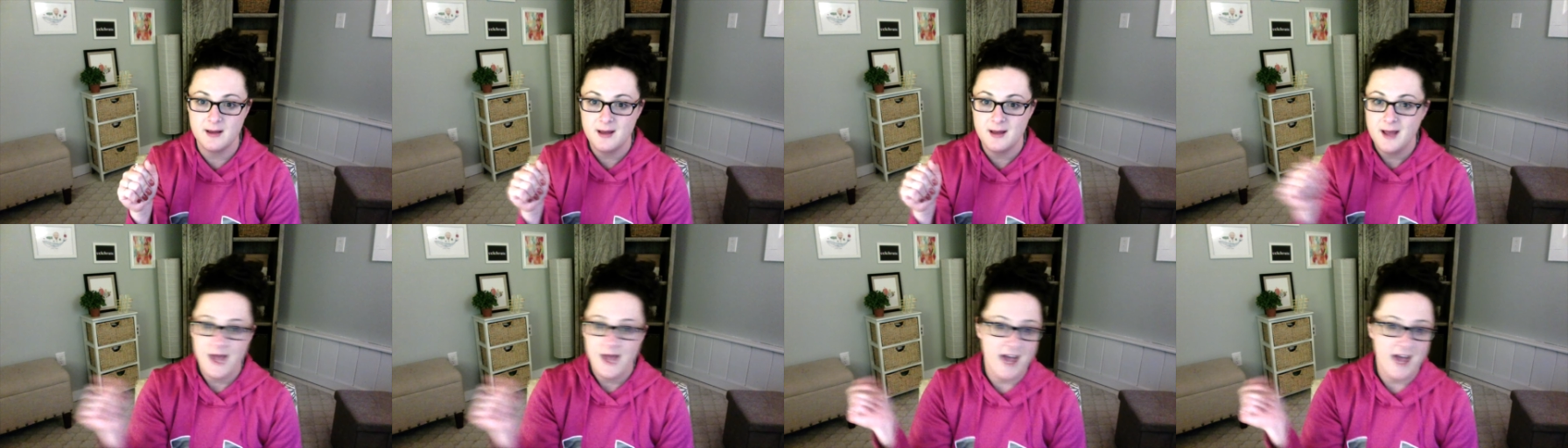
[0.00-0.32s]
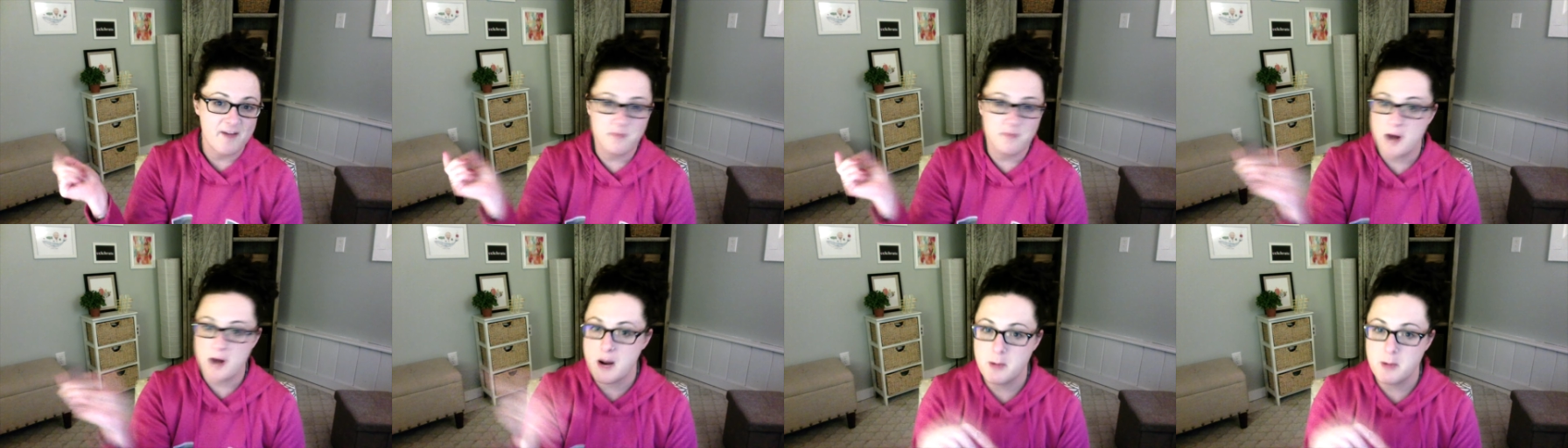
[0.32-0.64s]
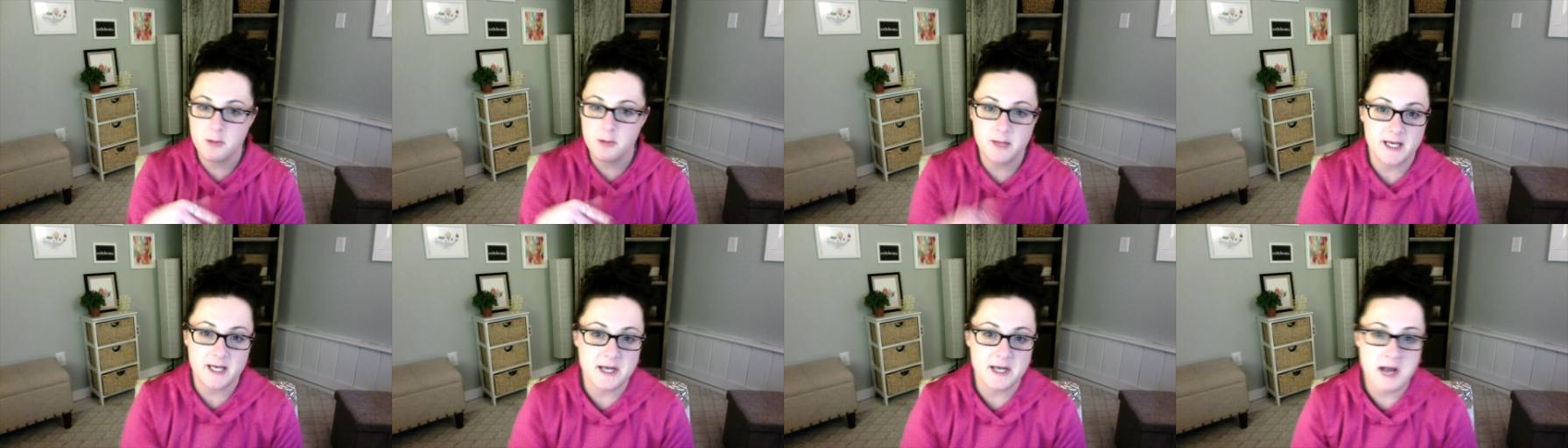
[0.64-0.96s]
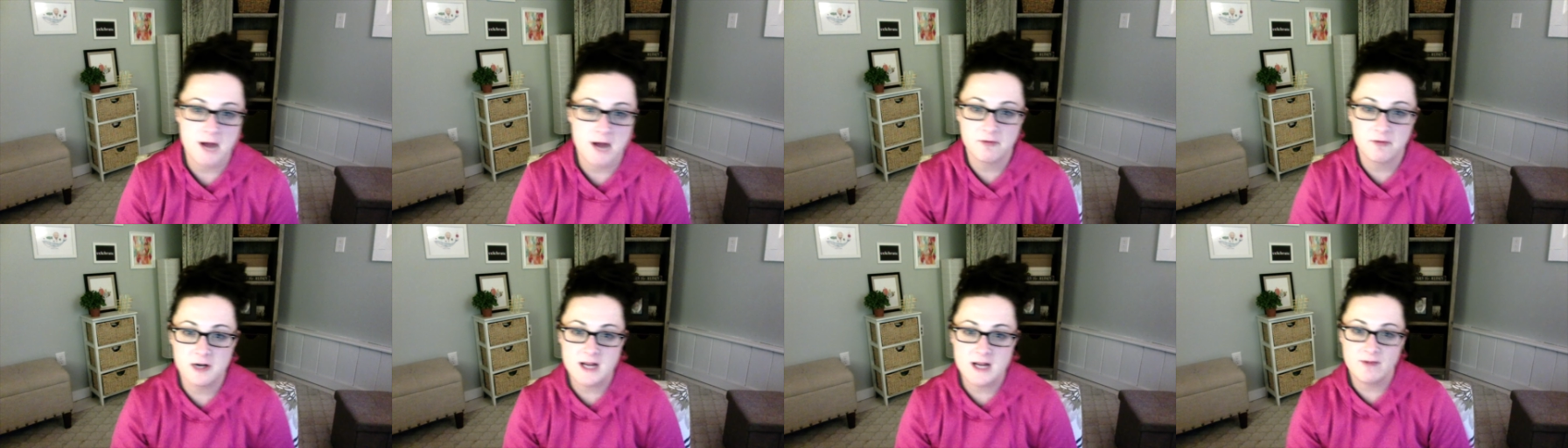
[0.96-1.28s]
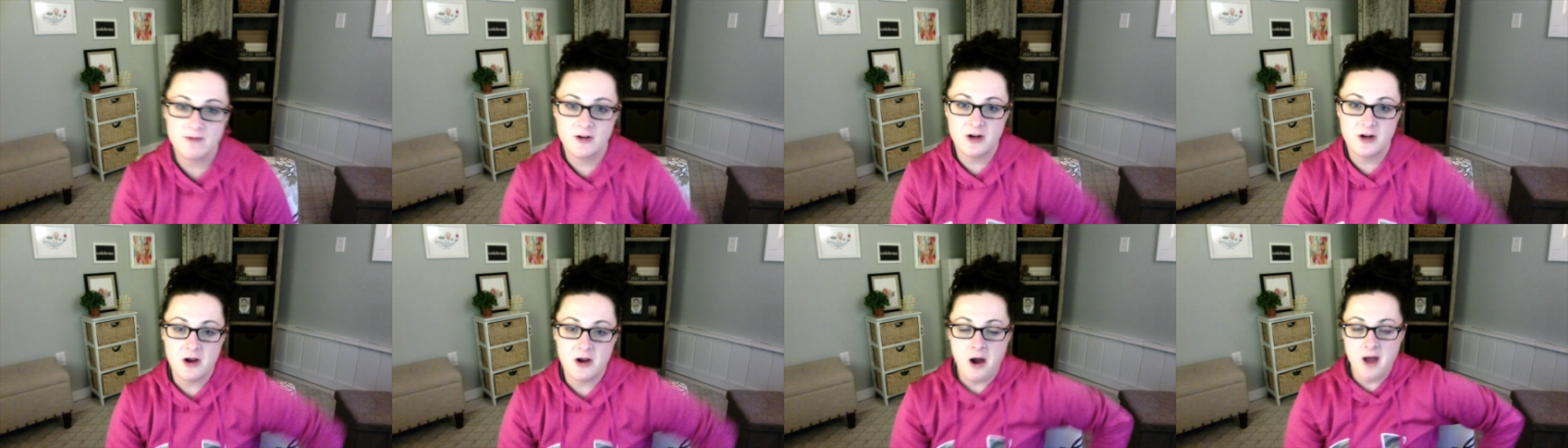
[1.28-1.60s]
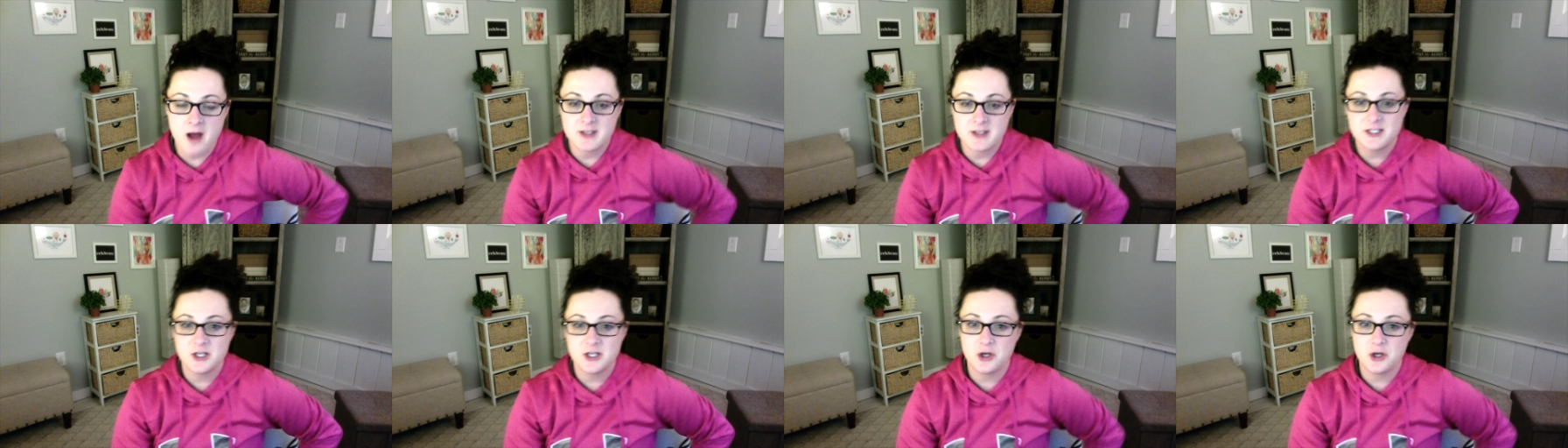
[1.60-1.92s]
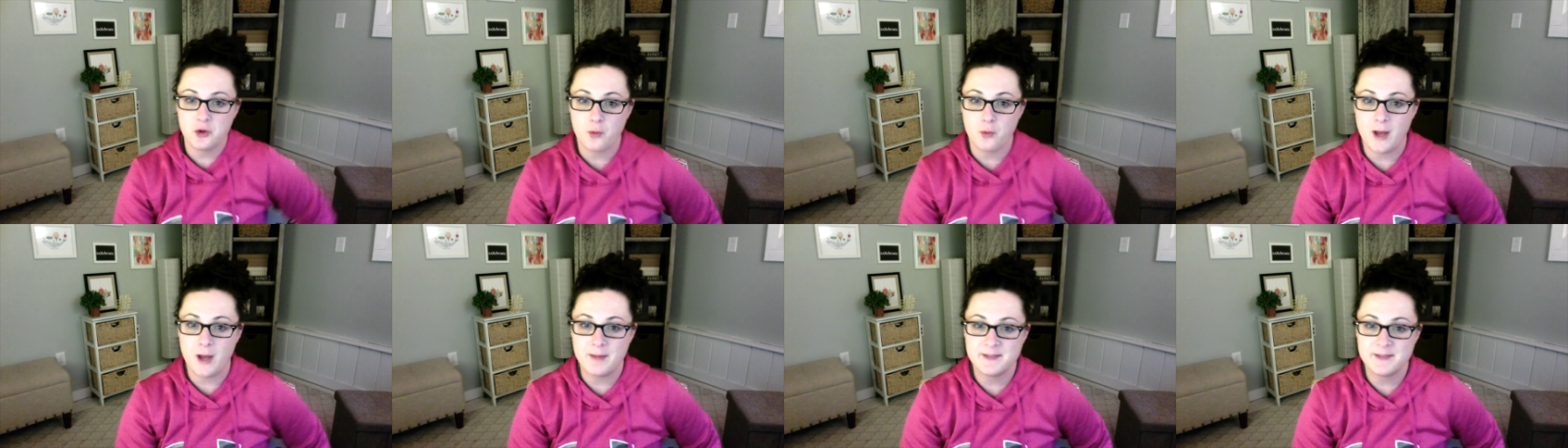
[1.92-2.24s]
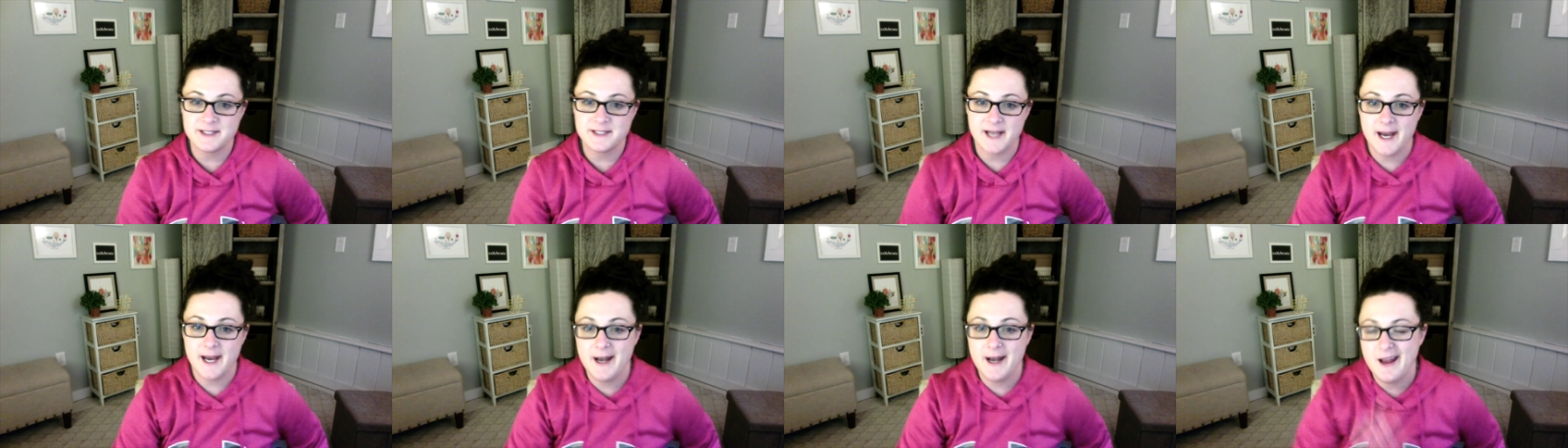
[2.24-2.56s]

have probably never even gone to your website